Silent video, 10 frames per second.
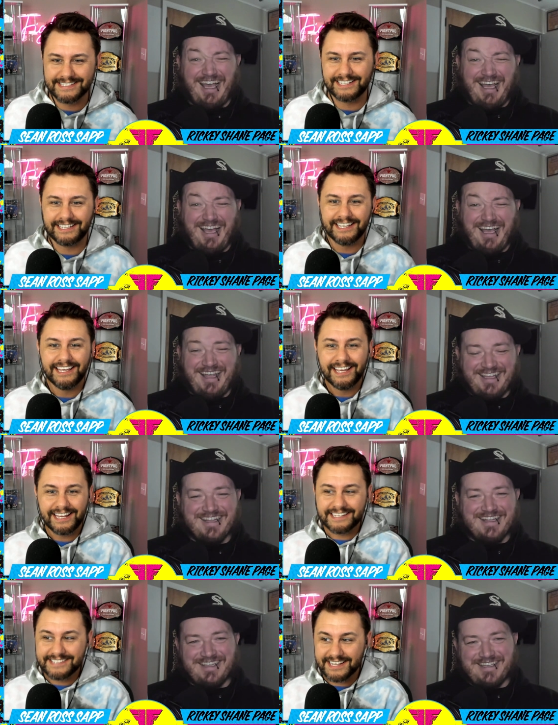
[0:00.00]
Speaker 1: Like
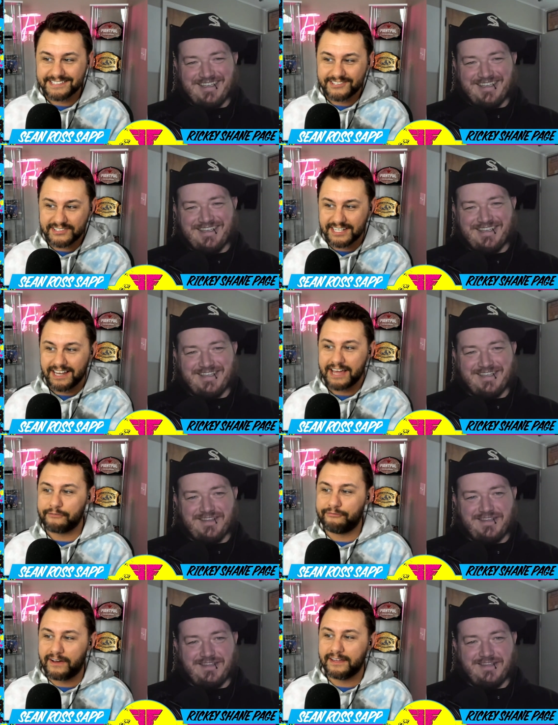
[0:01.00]
it's it's just a lot
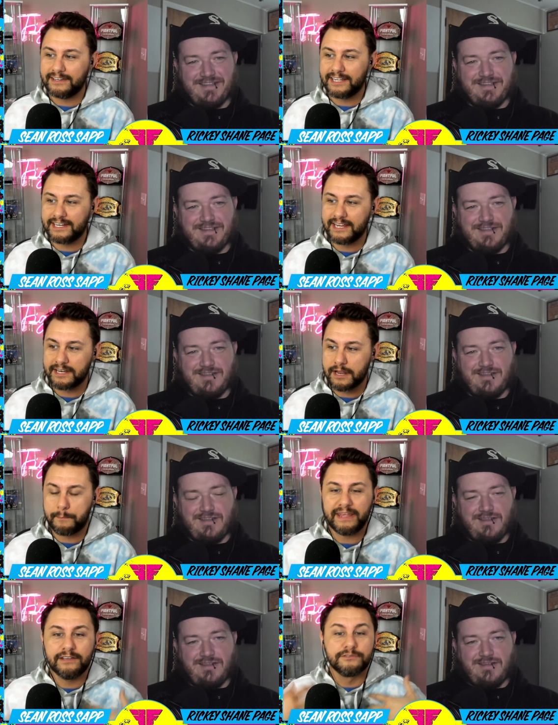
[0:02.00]
of fun. It, it
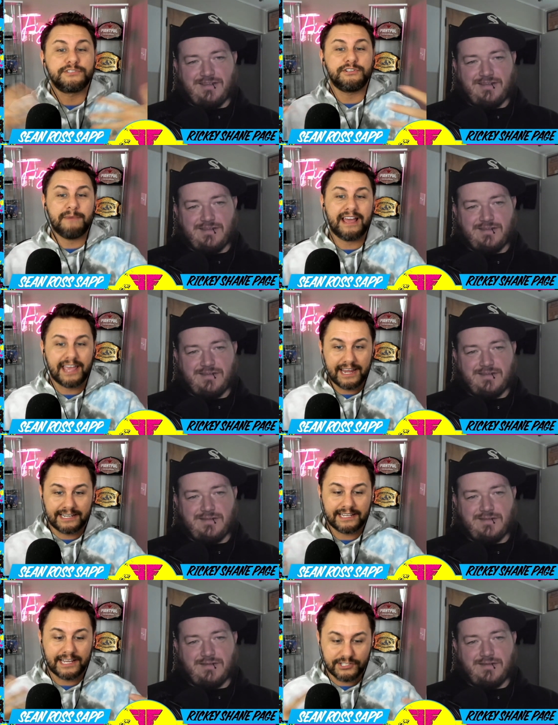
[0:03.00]
appeals to my
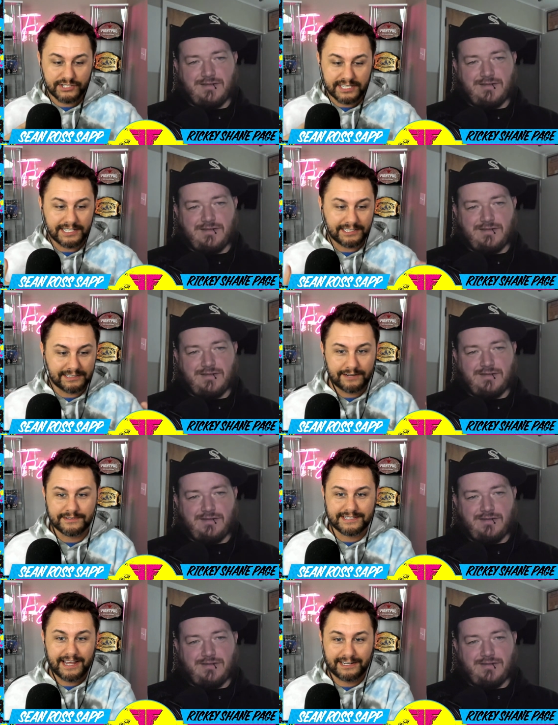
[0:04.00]
ADHD that I
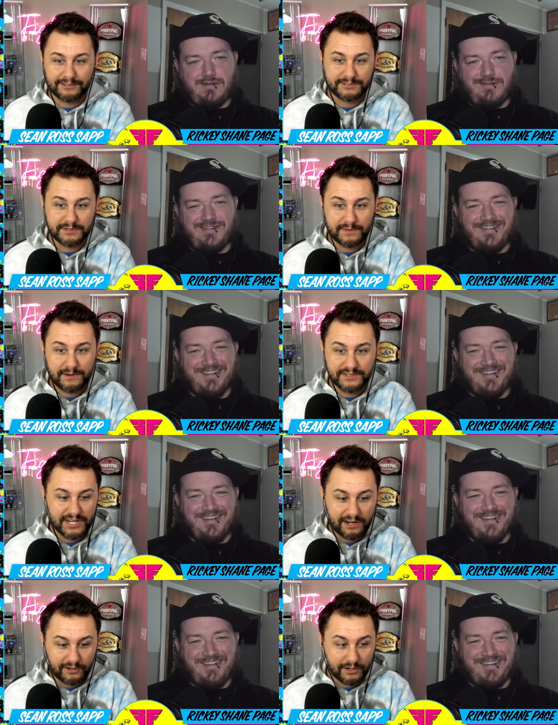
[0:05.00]
was diagnosed with when I was
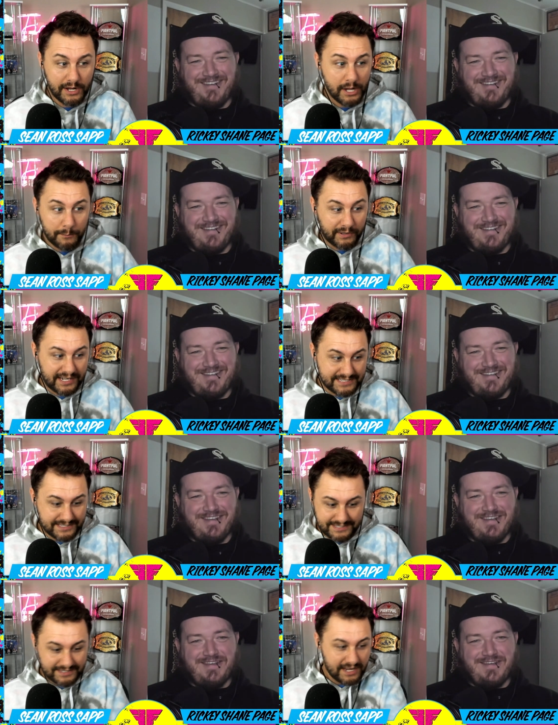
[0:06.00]
younger because it's